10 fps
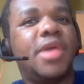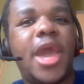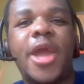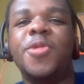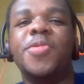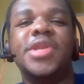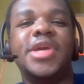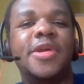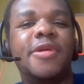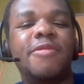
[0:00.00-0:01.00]
annual
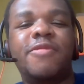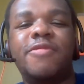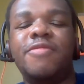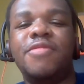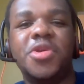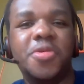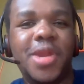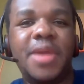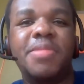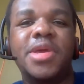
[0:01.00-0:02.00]
leave, you
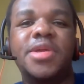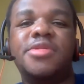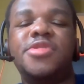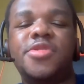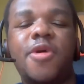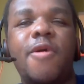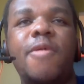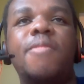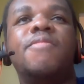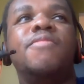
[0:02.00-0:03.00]
name it.
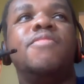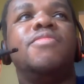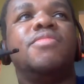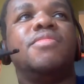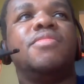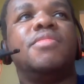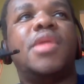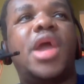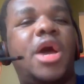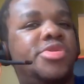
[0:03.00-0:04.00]
So
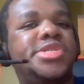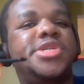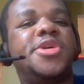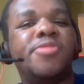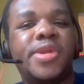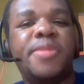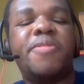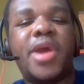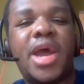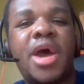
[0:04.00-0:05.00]
I was genuinely
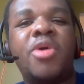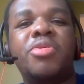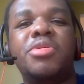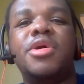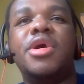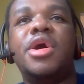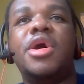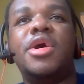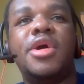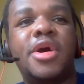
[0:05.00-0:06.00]
proud
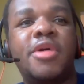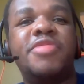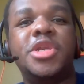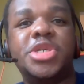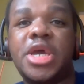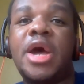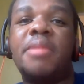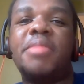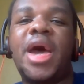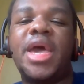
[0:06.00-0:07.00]
of the
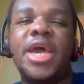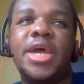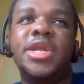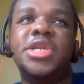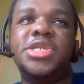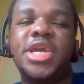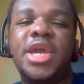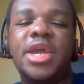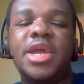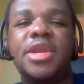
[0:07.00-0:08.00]
job I had
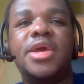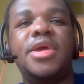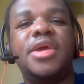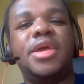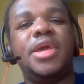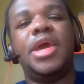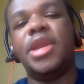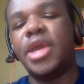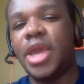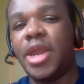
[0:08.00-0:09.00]
attained.
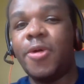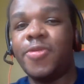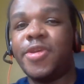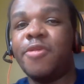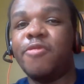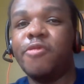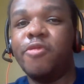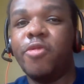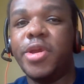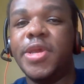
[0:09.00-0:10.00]
And again, I was there for
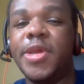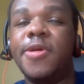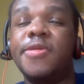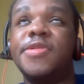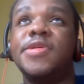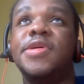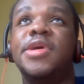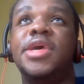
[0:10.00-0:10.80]
4 years,